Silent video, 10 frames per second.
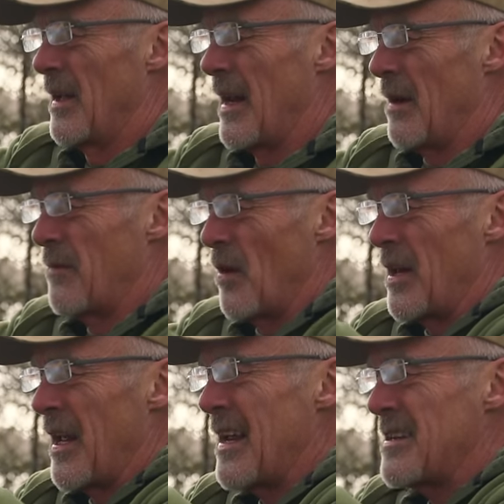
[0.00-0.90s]
Now I
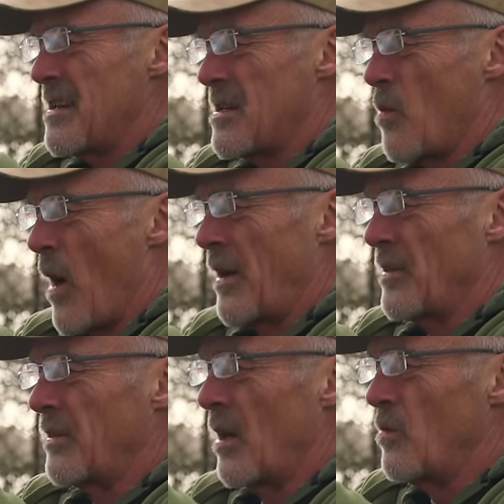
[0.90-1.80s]
find the easiest way,
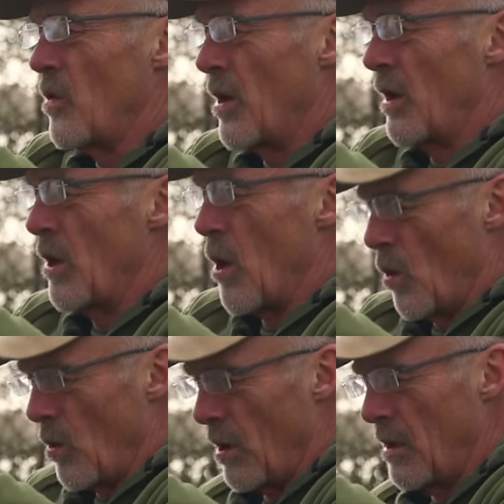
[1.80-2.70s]
because I don't want a
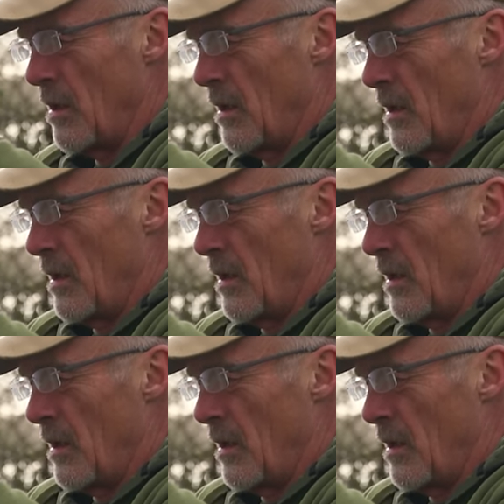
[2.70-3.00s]
long